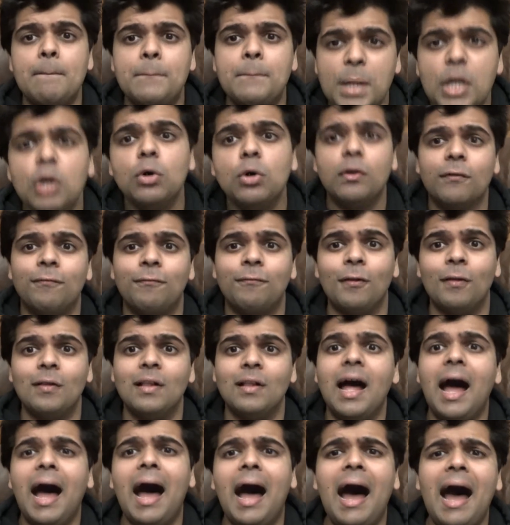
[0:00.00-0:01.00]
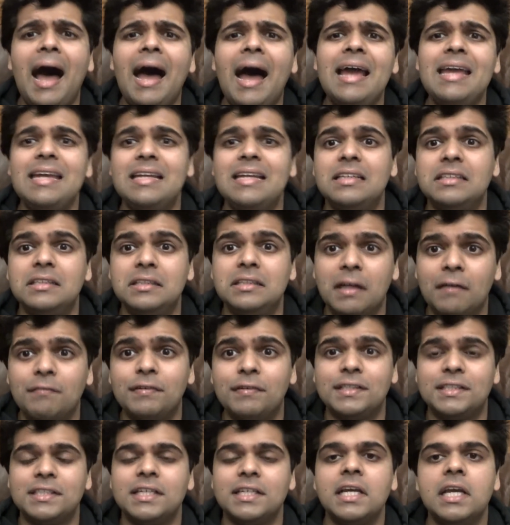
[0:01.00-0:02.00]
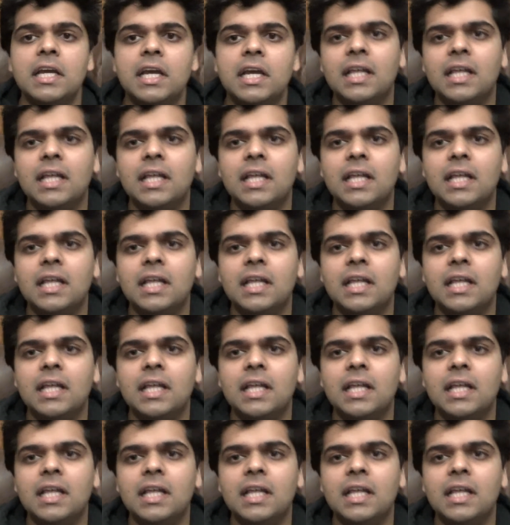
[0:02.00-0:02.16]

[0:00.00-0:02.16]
Beautiful. I love it.